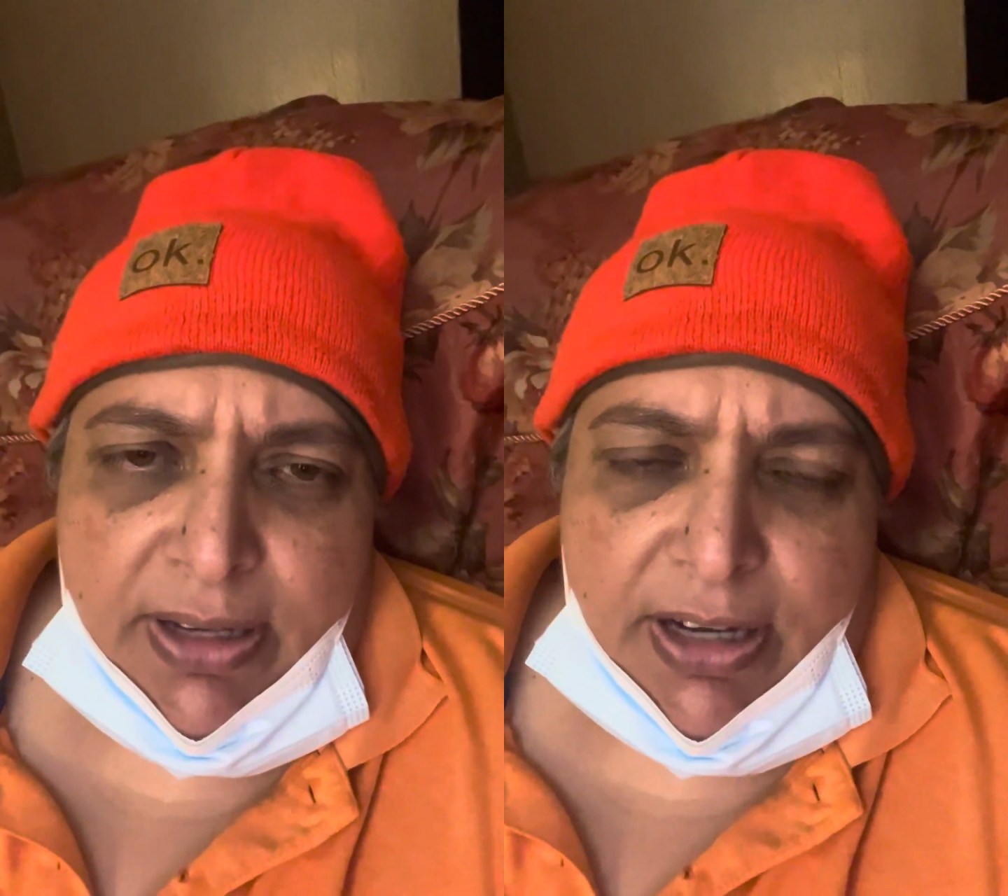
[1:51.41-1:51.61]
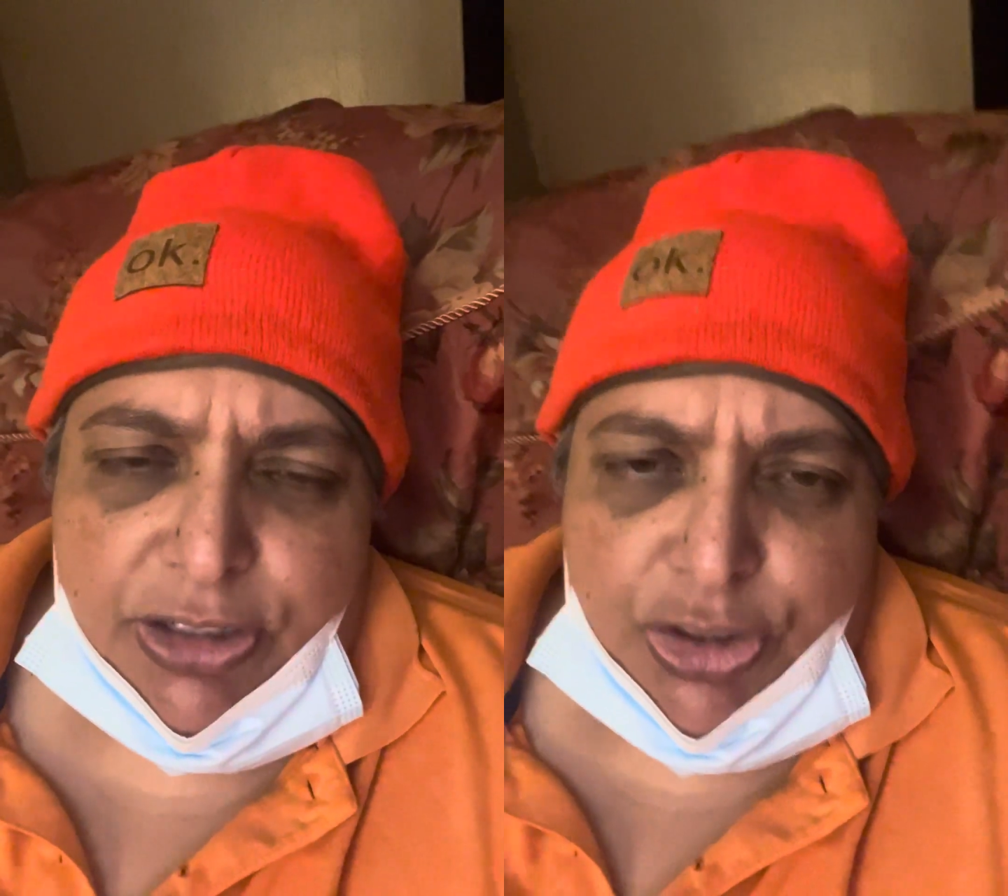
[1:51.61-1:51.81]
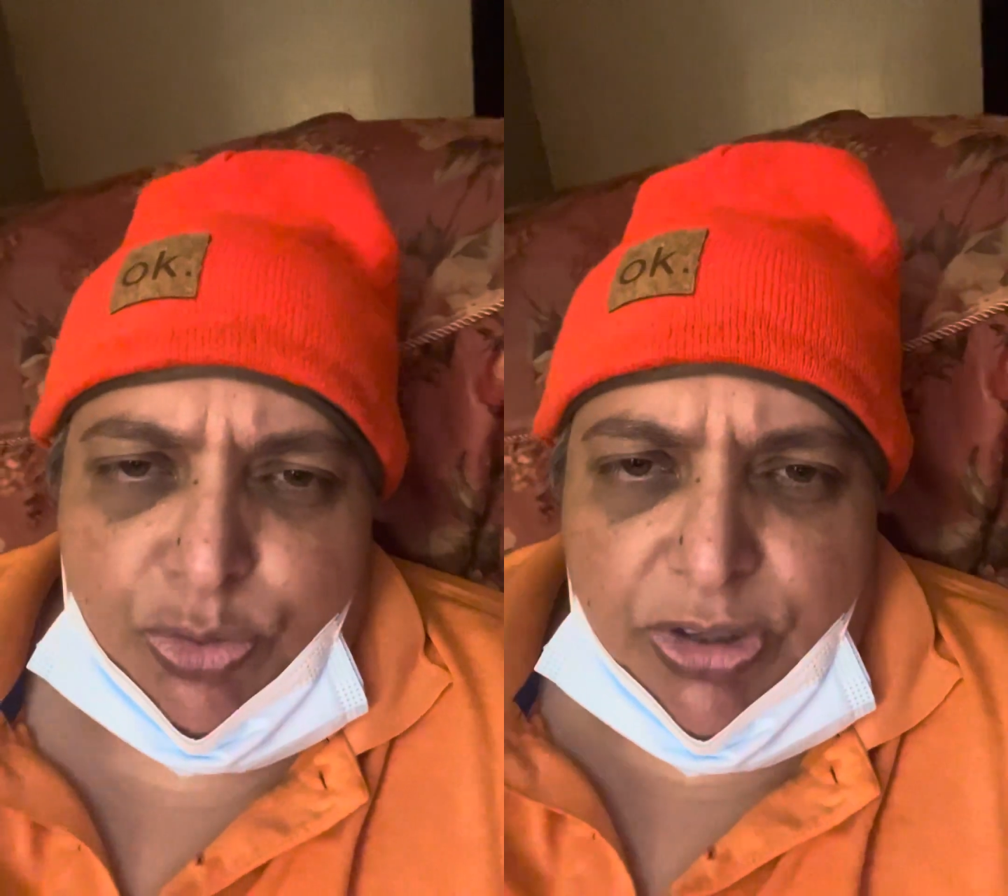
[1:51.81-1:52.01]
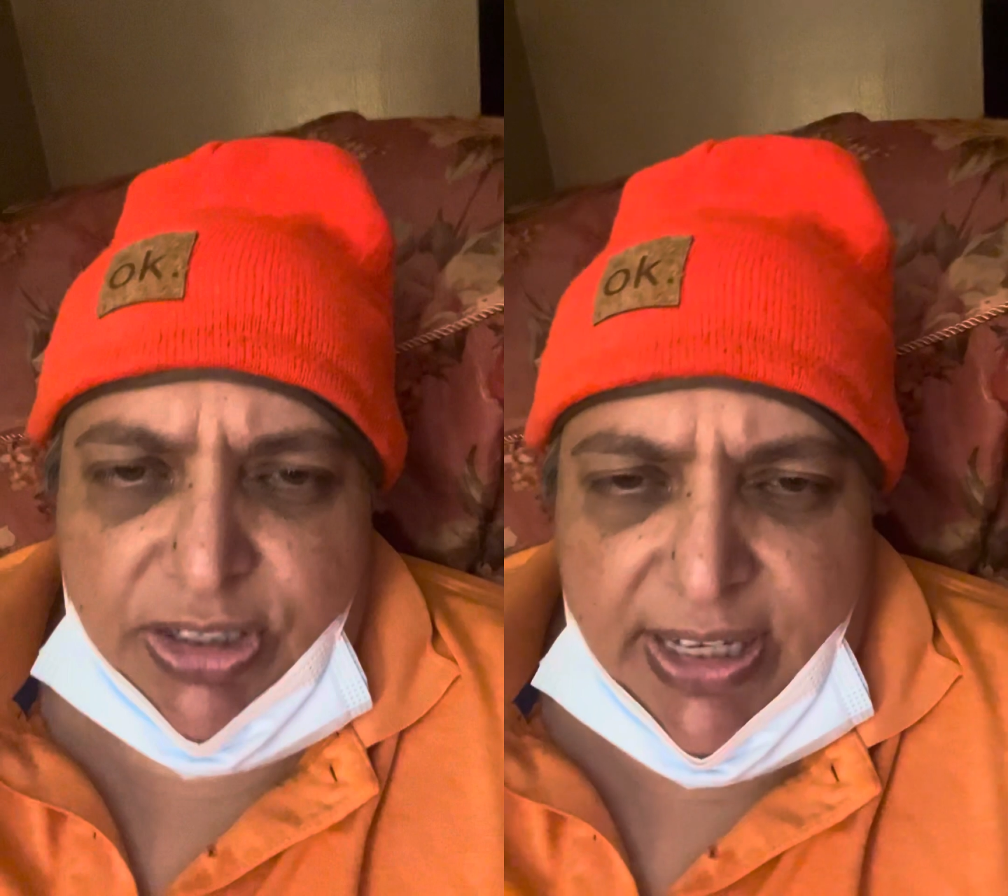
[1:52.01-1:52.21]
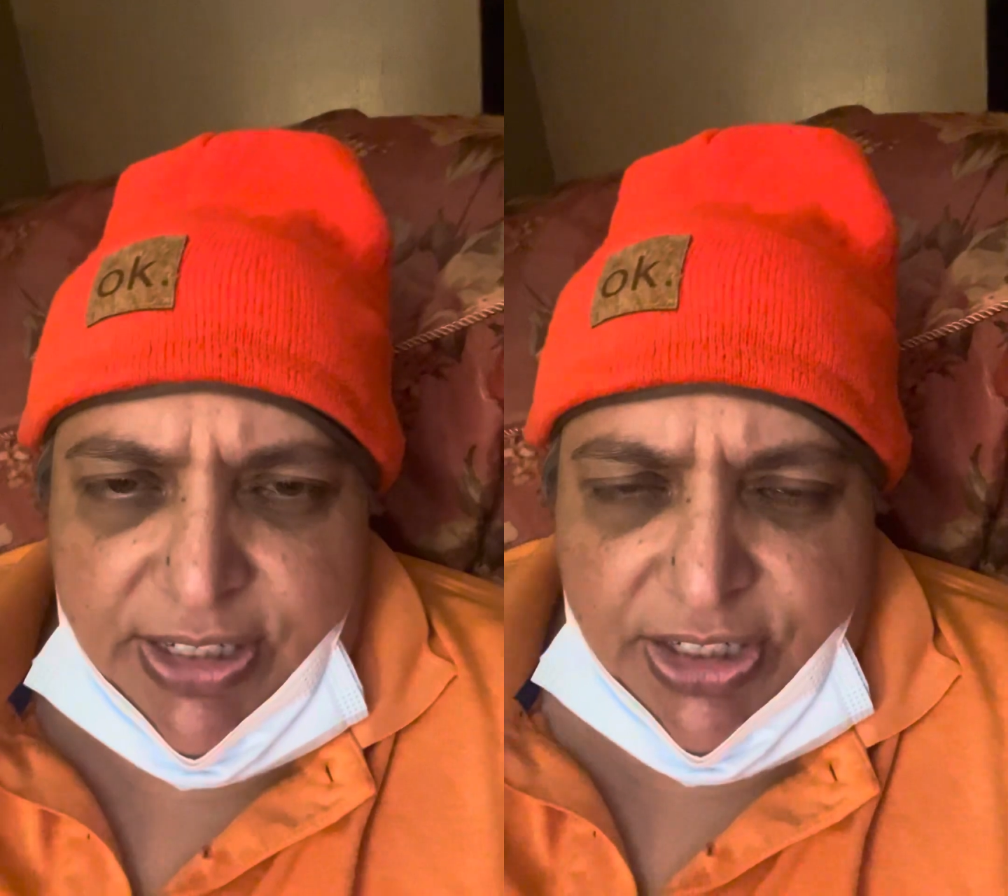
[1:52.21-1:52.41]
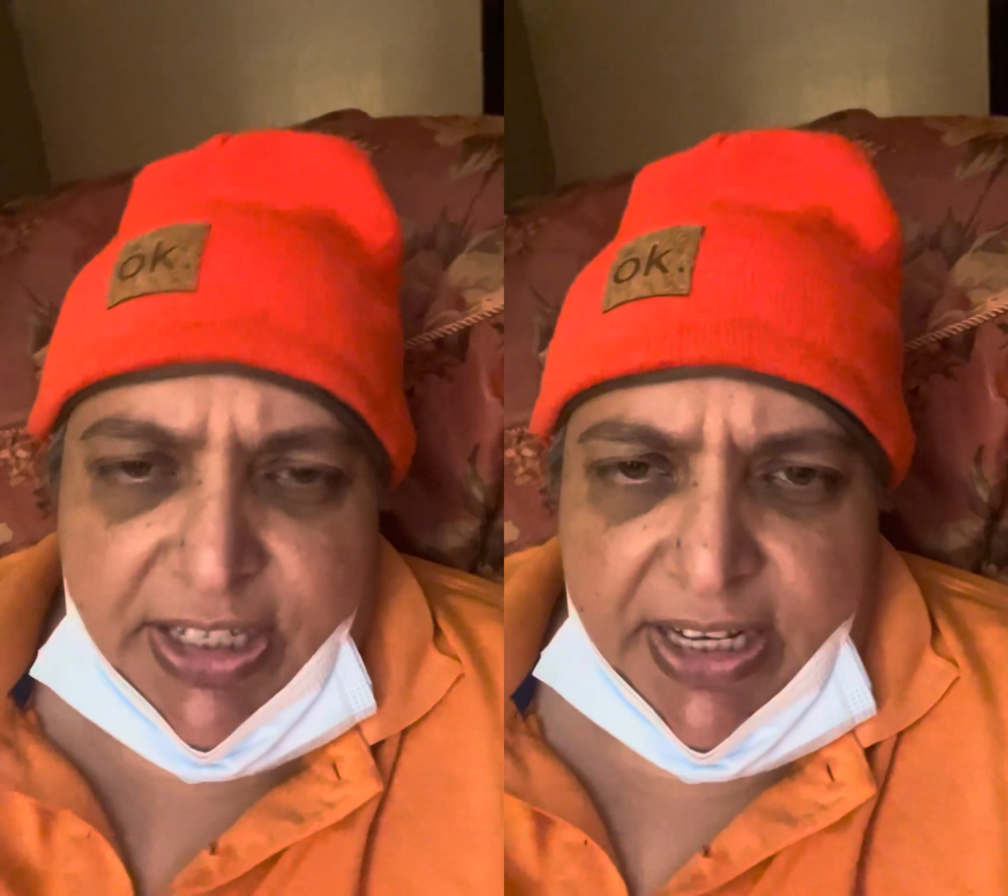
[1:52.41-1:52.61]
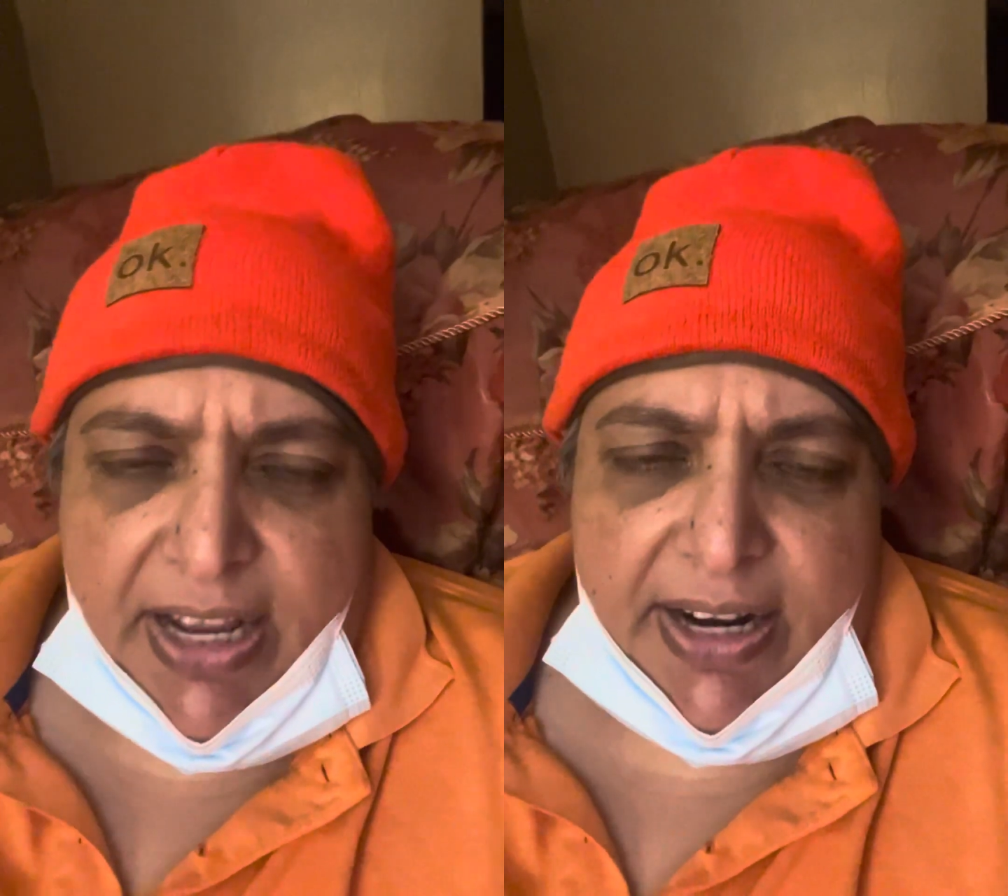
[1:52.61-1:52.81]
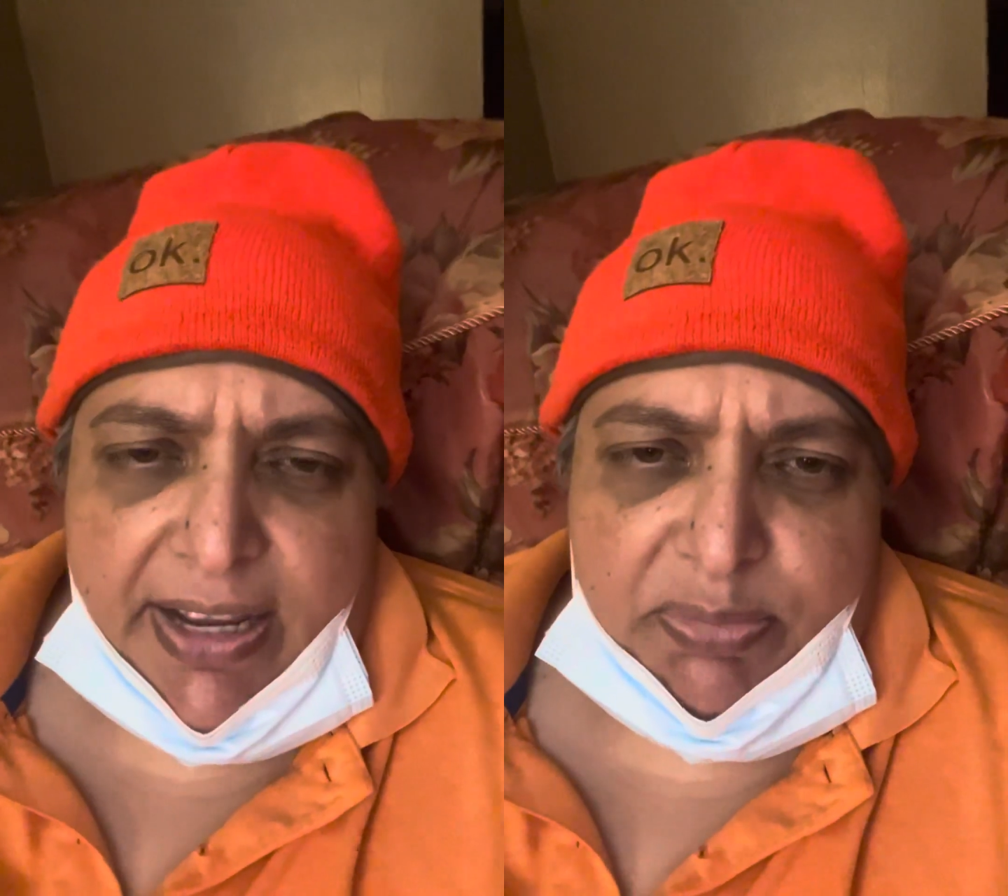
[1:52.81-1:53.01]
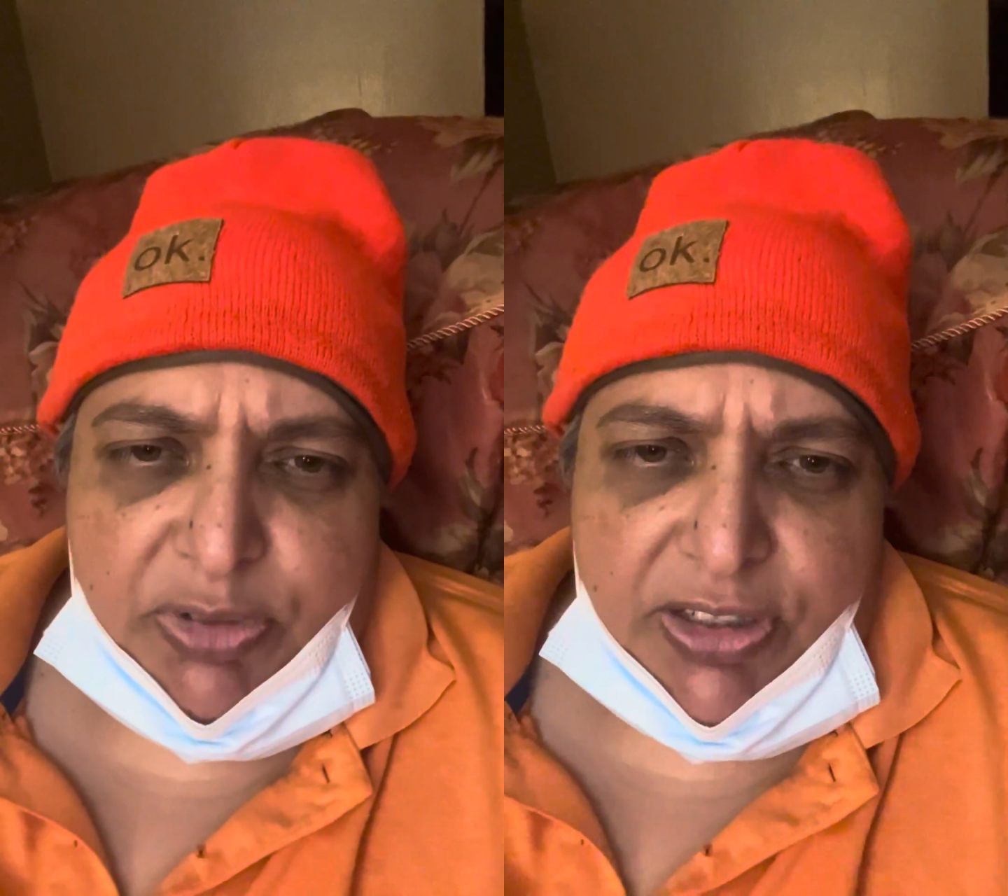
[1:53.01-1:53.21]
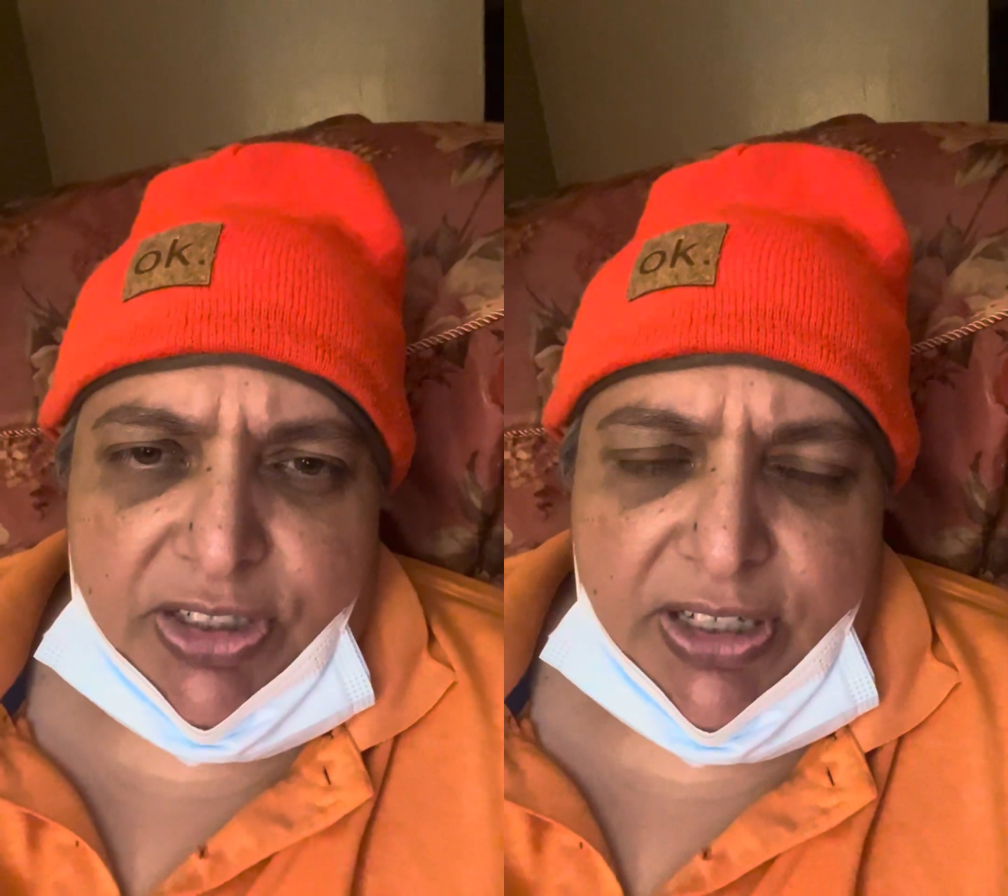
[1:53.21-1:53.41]
As soon as they see that
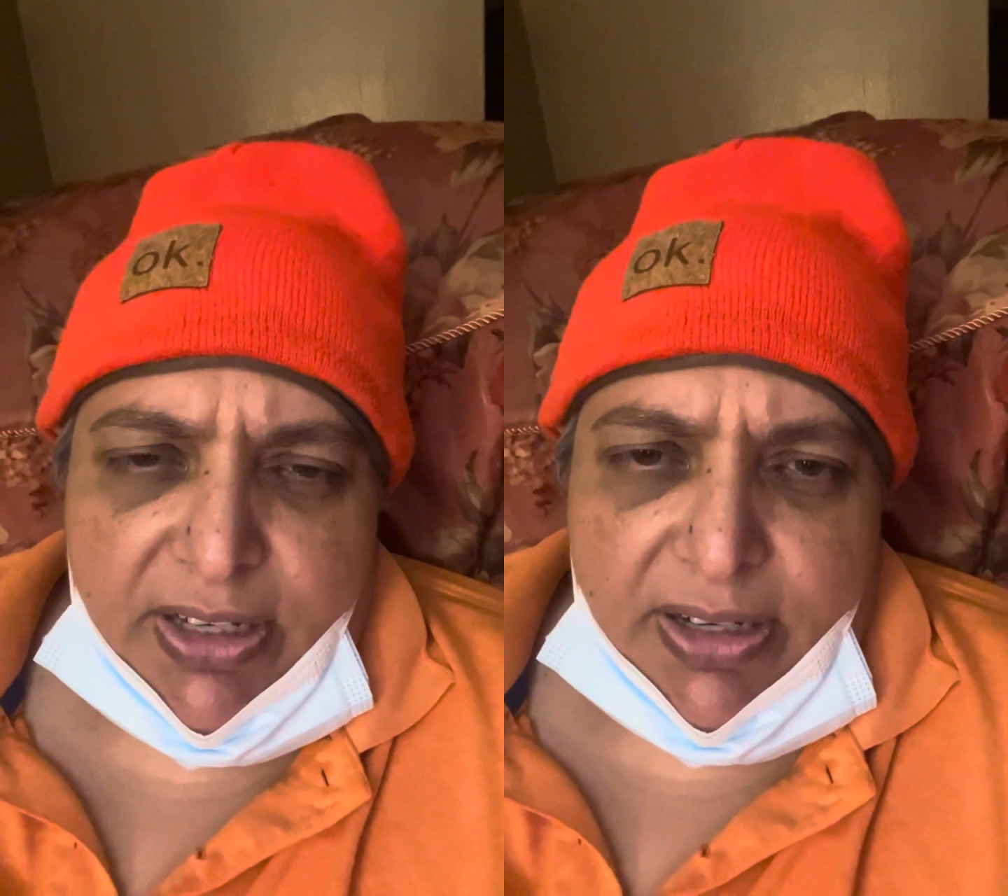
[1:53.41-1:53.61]
happens,